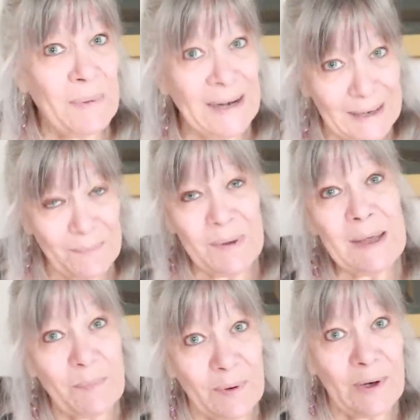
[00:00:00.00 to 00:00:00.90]
a million
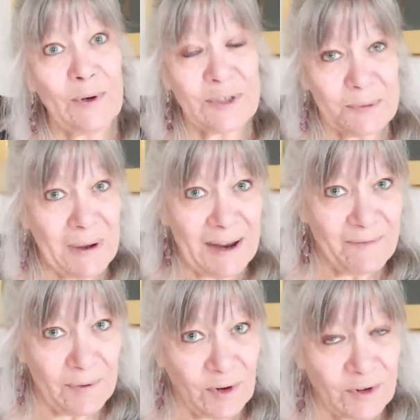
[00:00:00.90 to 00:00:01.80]
people looked at
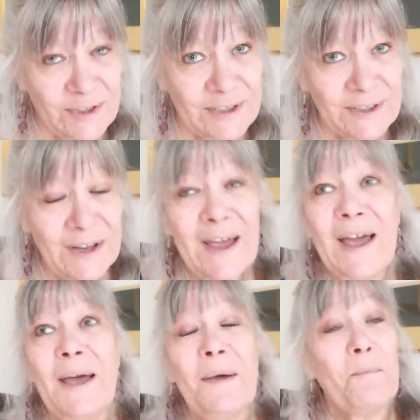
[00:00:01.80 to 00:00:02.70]
my vlogs.
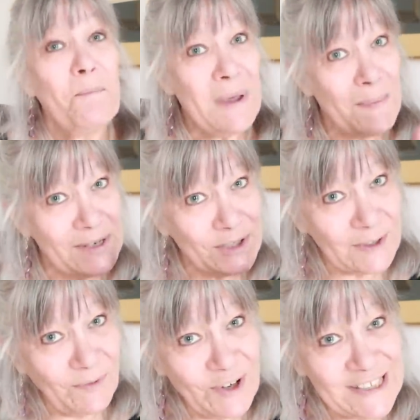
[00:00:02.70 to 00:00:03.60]
Maybe
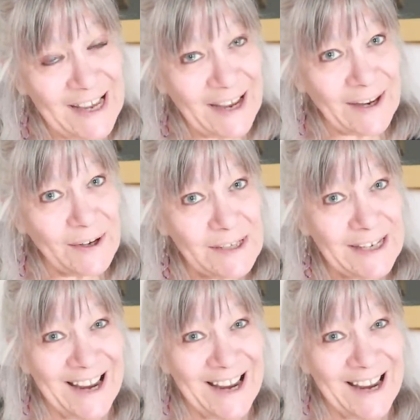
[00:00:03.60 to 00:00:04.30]
just for a second.